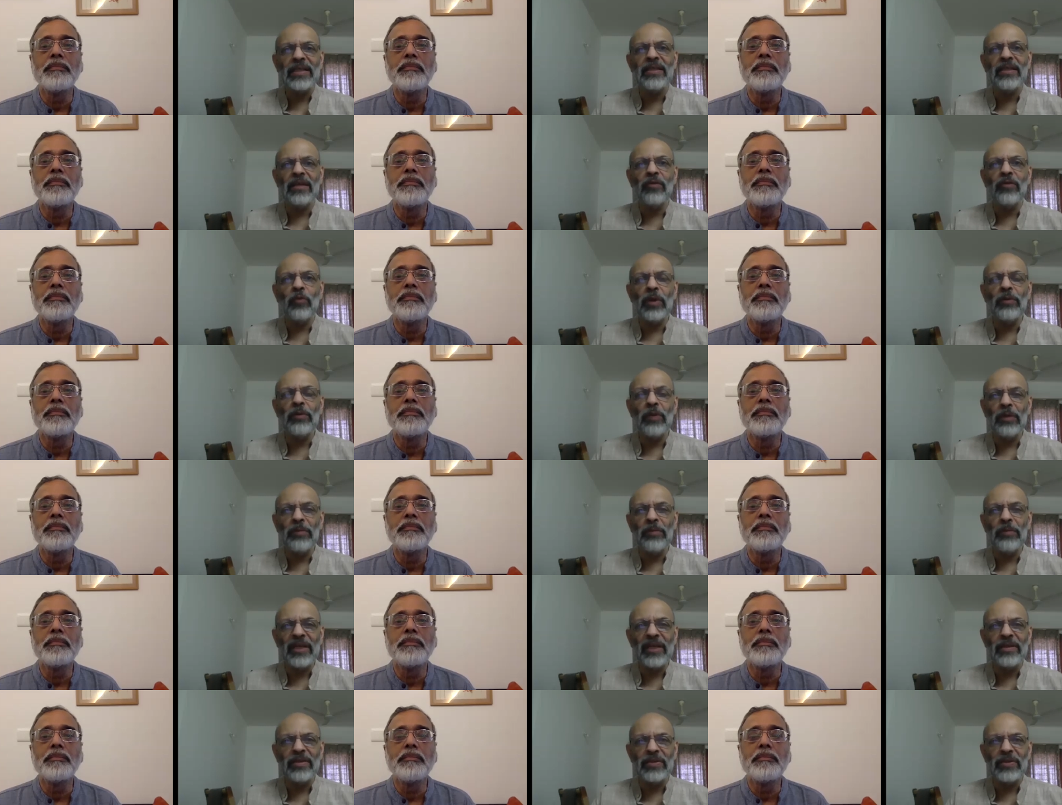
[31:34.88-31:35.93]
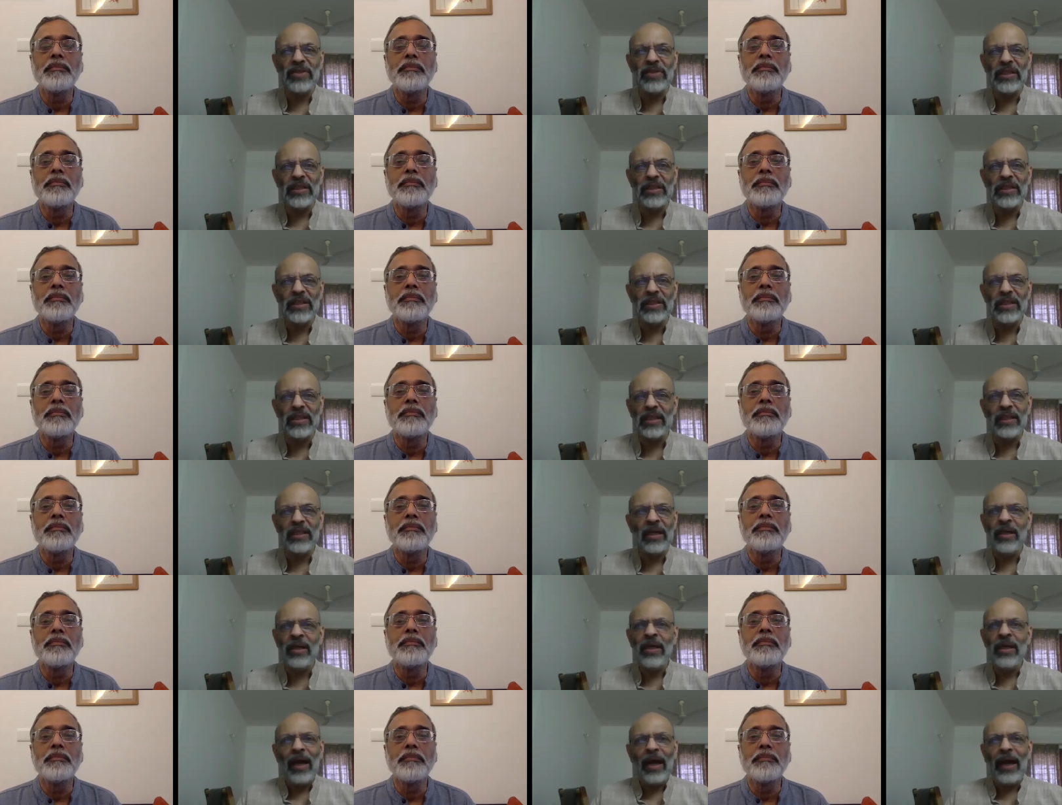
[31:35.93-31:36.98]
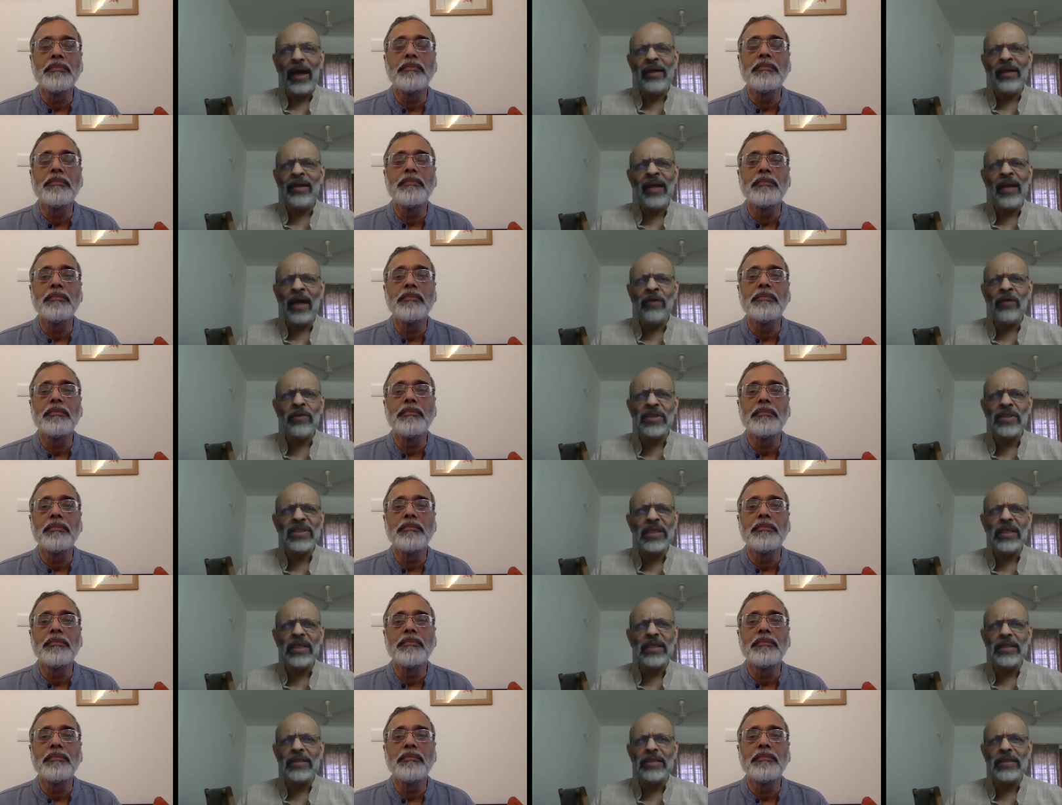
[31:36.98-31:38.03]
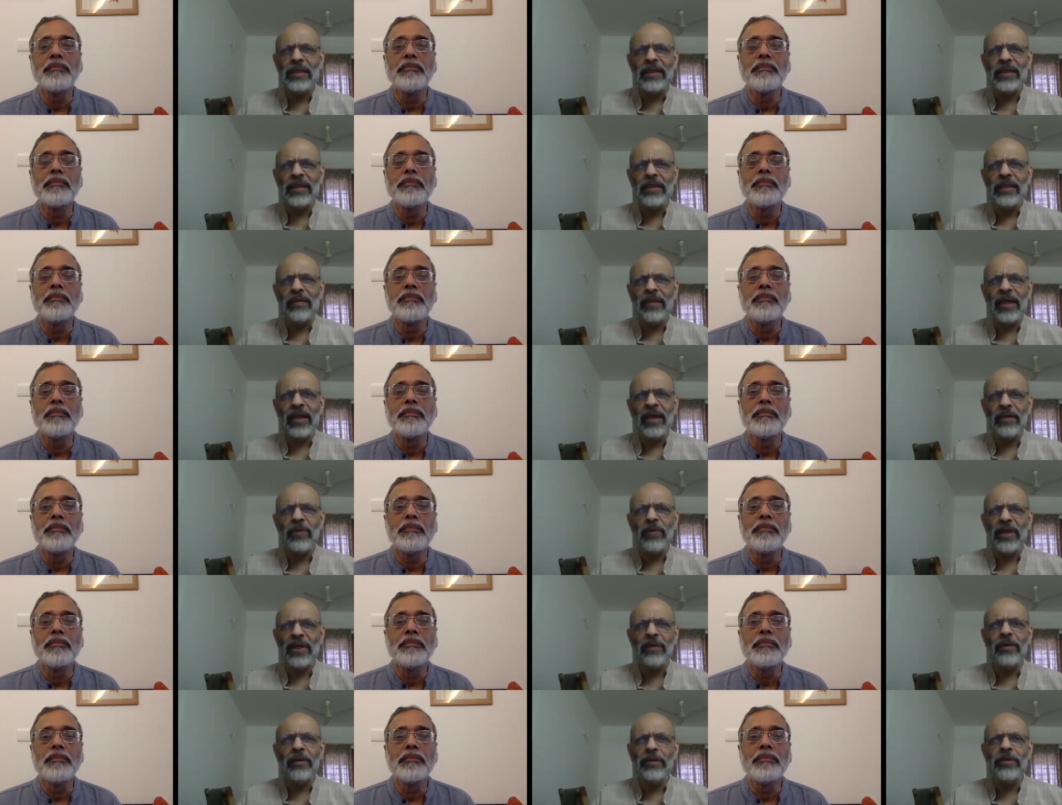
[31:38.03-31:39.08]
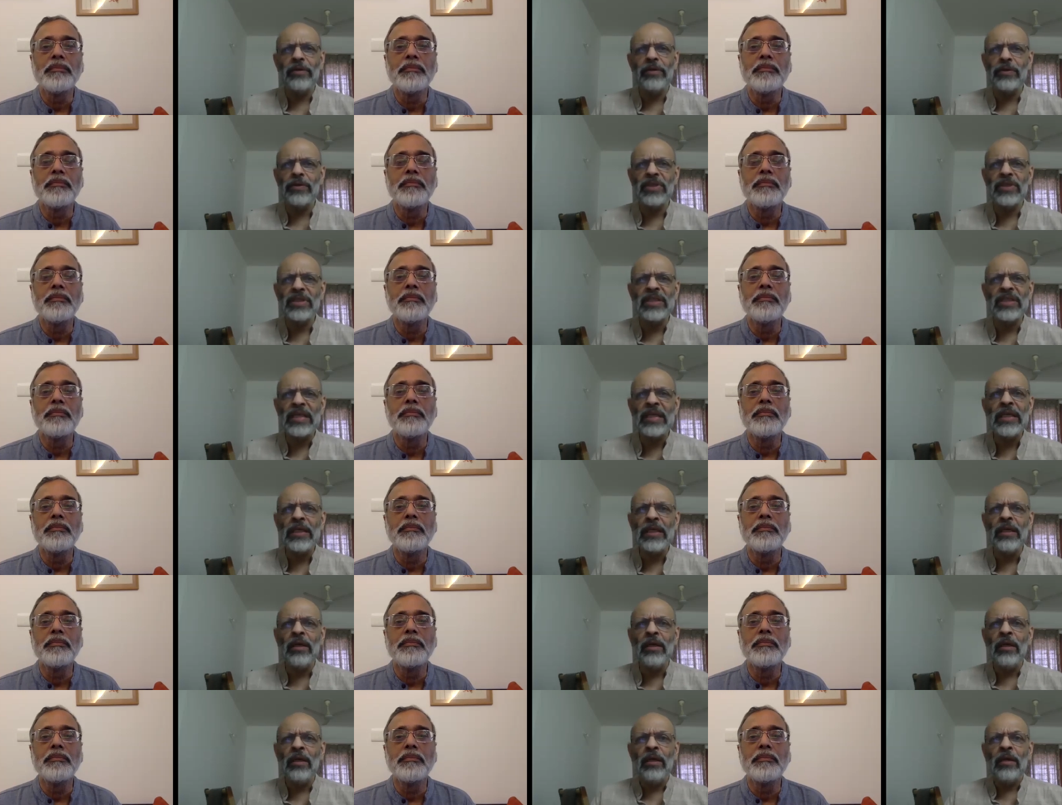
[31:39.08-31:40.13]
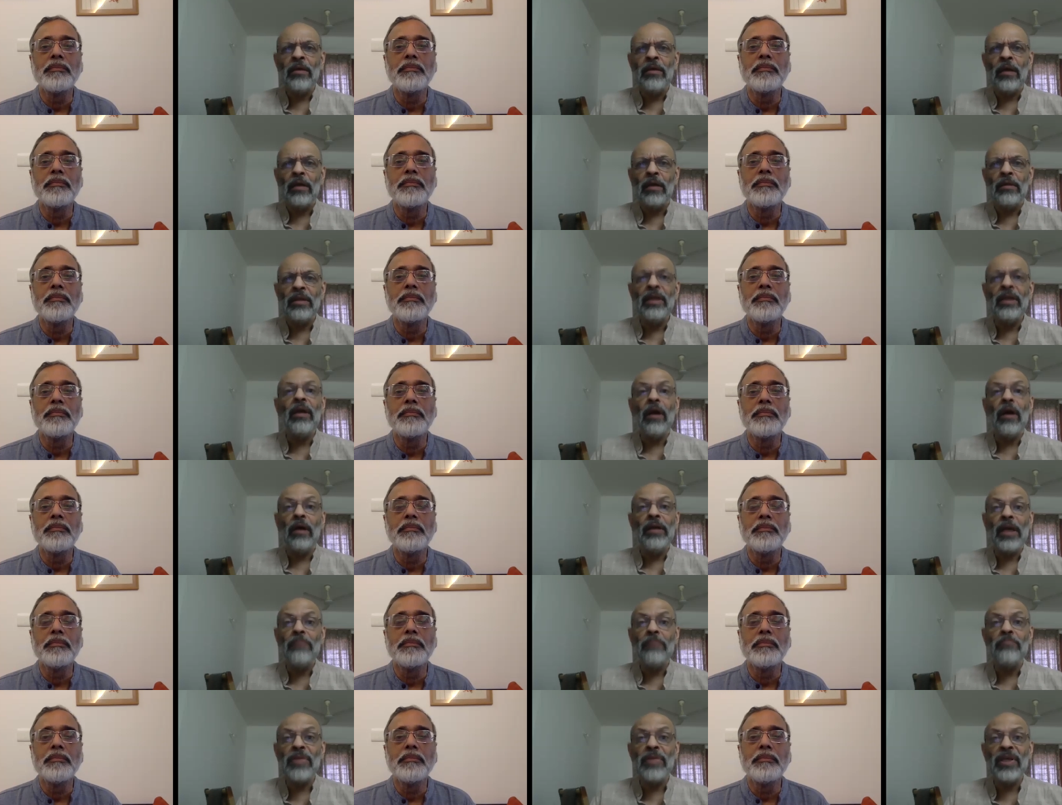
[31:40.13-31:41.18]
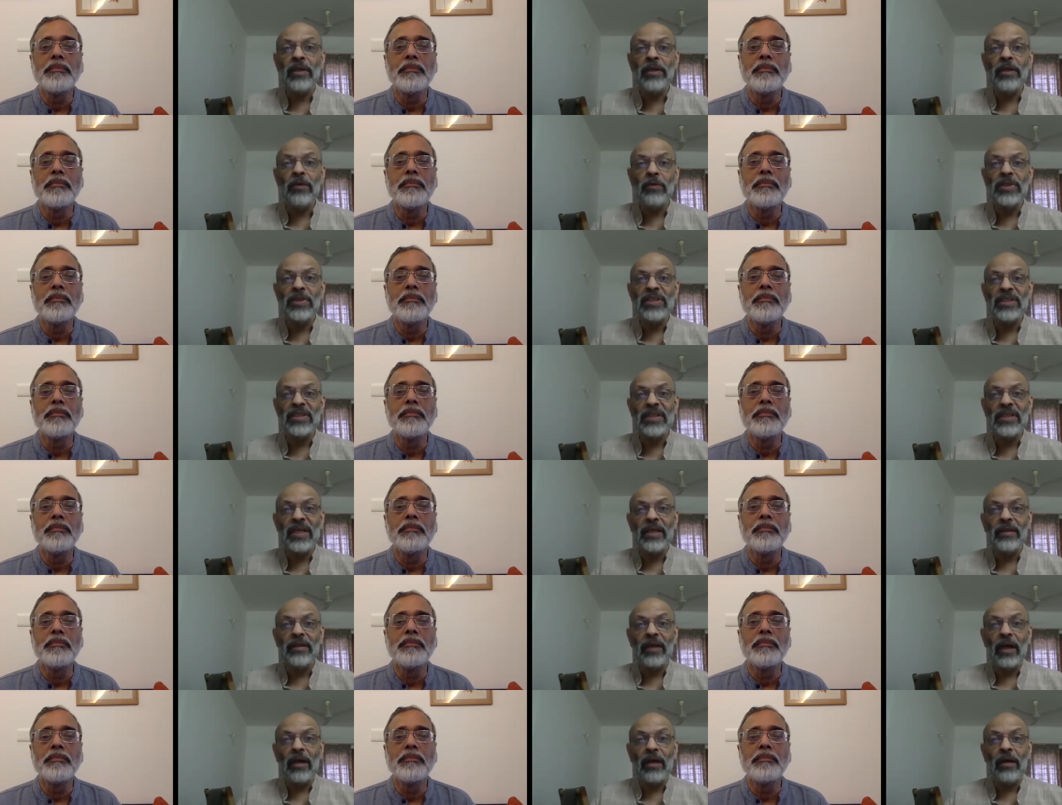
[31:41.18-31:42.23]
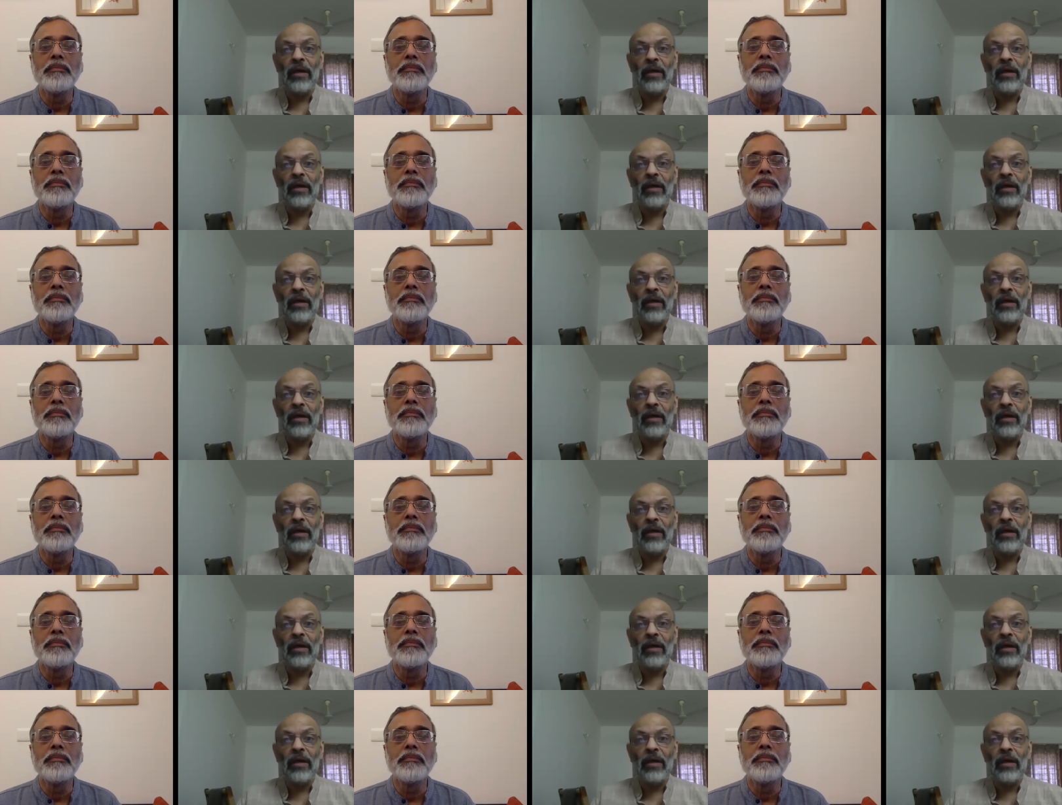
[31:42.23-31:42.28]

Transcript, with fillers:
Speaker 1: year, we will begin to see these data. I doubt seriously that we are going to see the unambiguous data